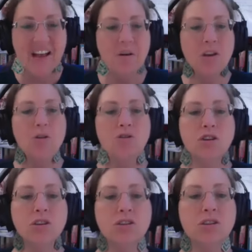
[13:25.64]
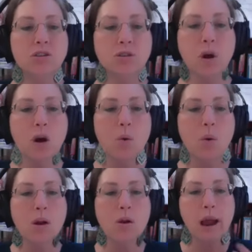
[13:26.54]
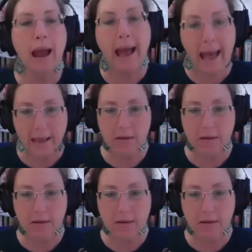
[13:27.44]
But you just start where you're at,